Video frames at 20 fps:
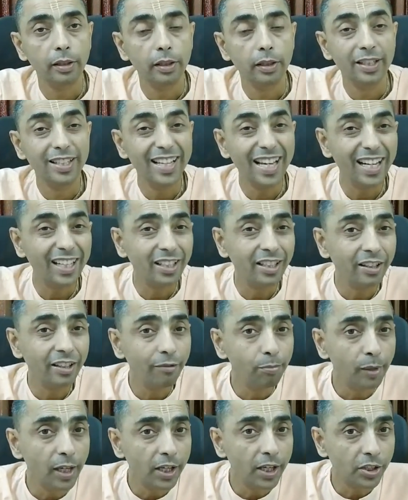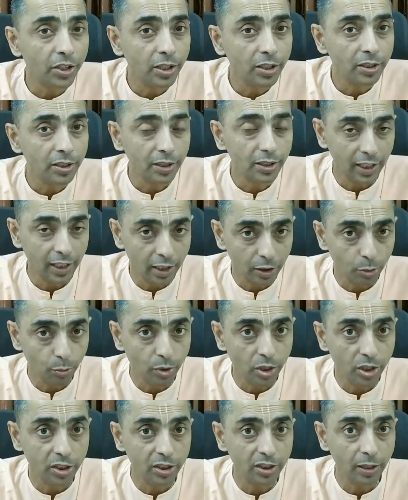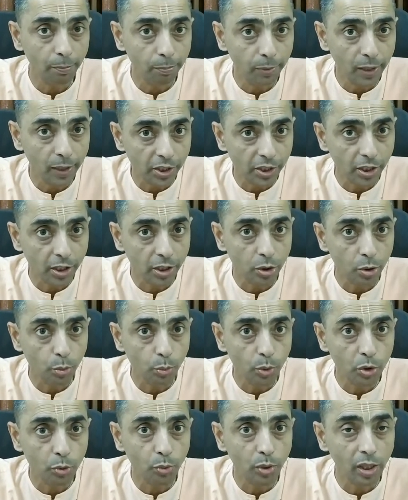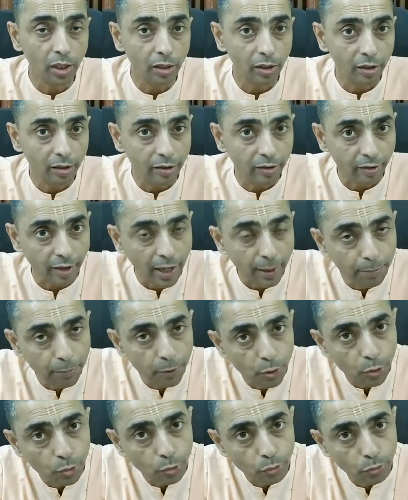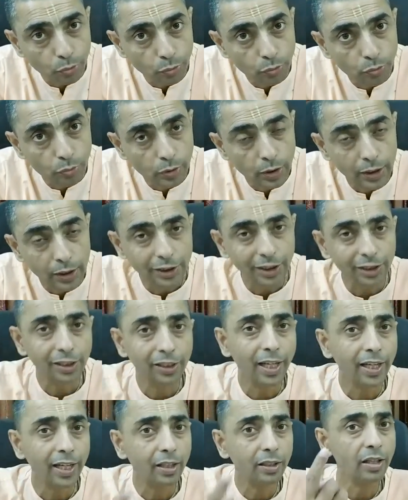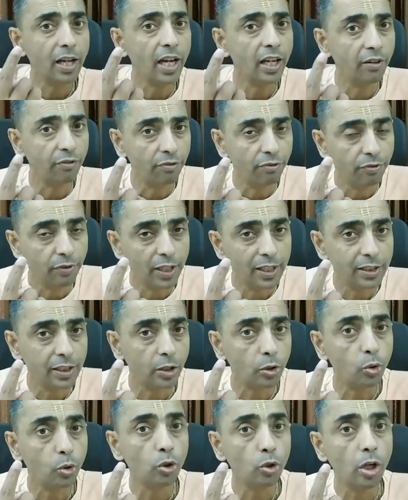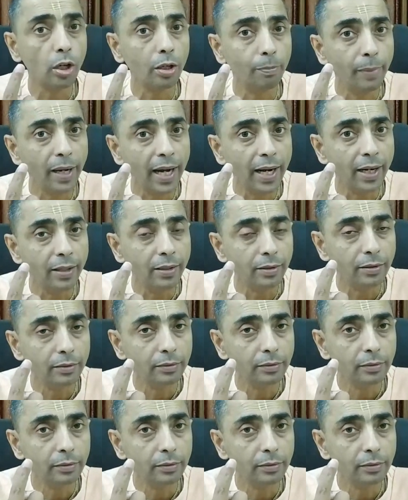negative pleasures. In other words, there are pleasures which will trap you. Just like knife. Is it good or bad?